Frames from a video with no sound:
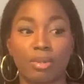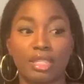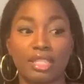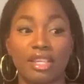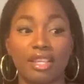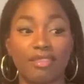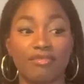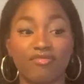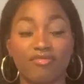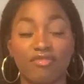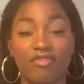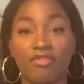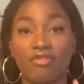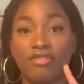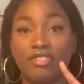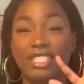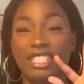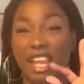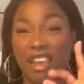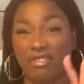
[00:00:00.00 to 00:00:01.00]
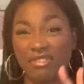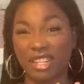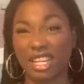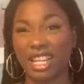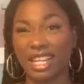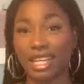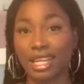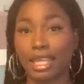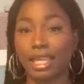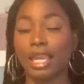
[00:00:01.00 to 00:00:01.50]
Is it
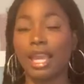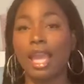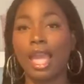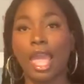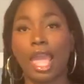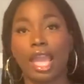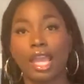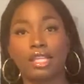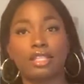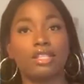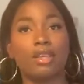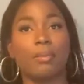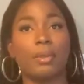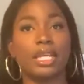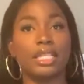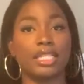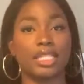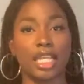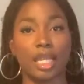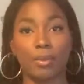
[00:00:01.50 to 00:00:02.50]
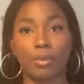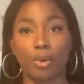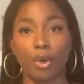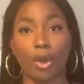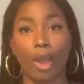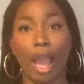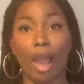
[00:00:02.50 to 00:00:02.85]
definitely a summer staple?